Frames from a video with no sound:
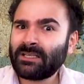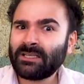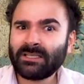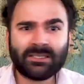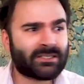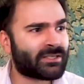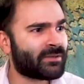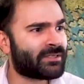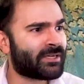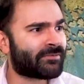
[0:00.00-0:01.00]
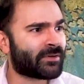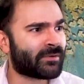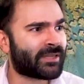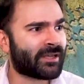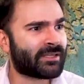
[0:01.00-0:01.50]
this is so different
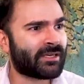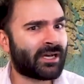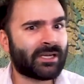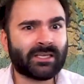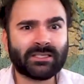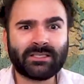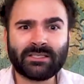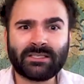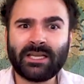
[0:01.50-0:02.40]
without the audience just